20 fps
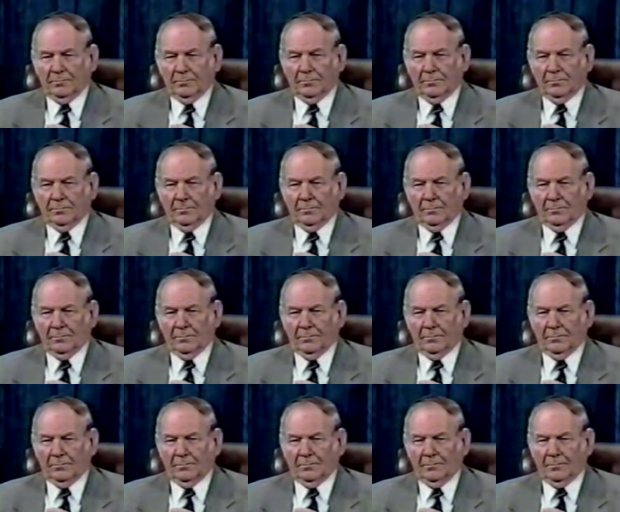
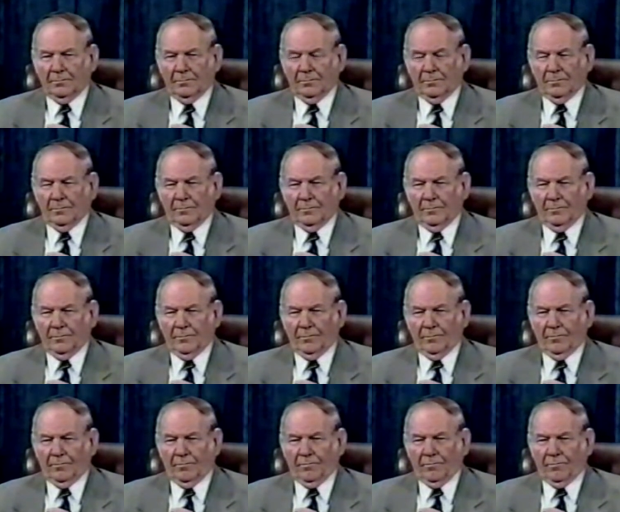
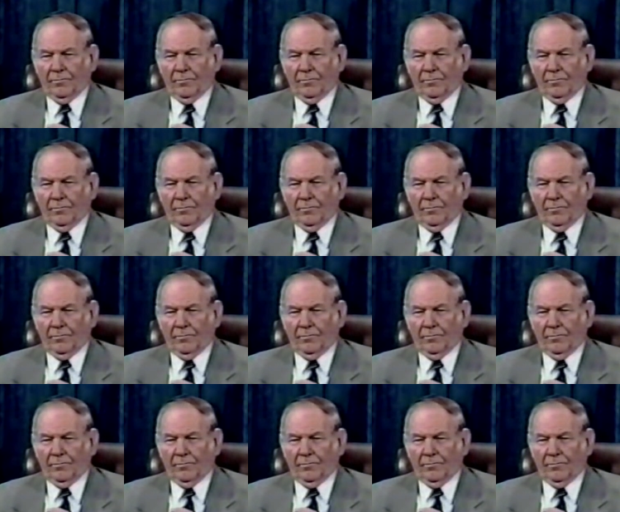Nothing is said.